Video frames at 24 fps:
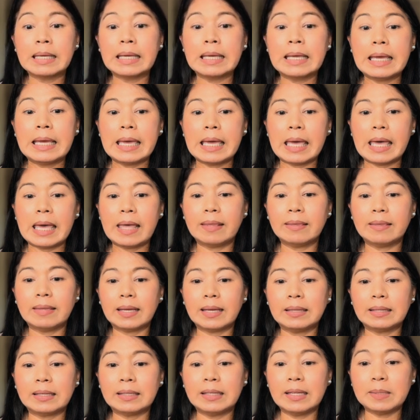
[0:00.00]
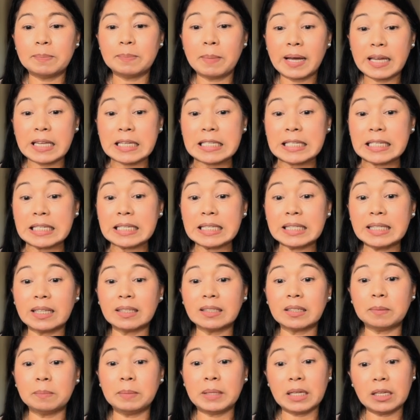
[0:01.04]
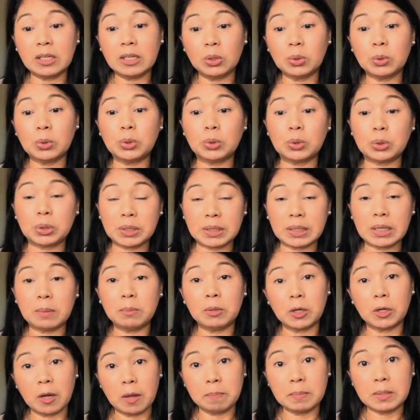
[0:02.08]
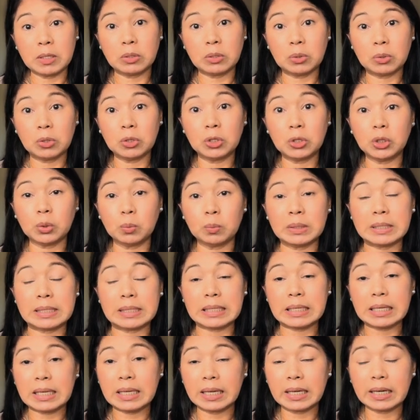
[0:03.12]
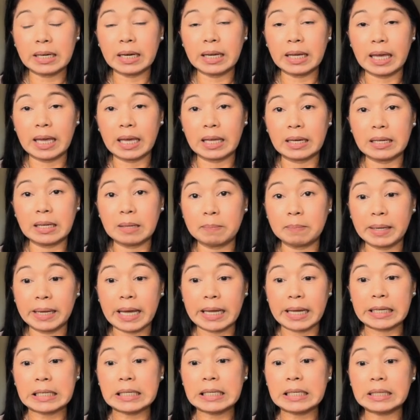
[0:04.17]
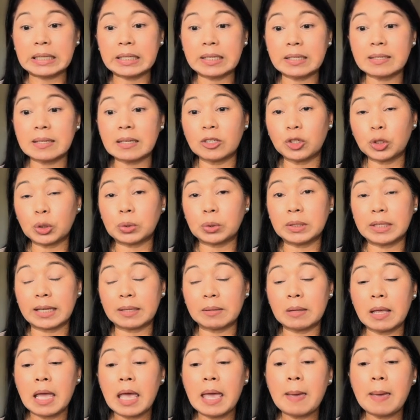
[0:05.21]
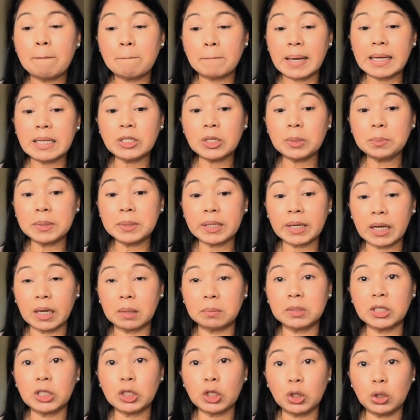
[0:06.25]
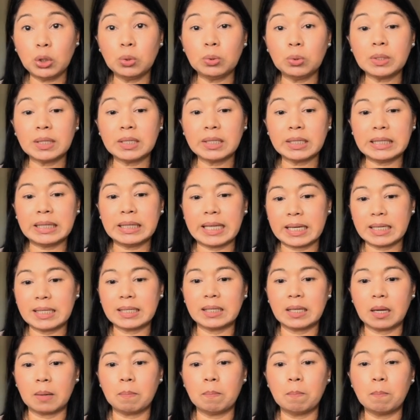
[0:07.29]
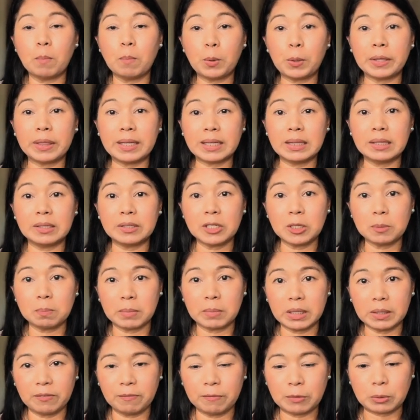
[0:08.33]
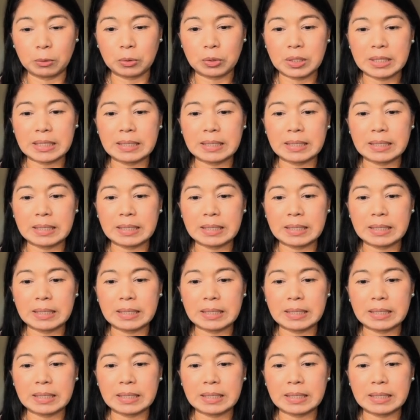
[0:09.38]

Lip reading: And then the devices that are being used to stream your episodes, you will see here. And in my analytics, it showed that my subscribers use their desktop more than their smartphones.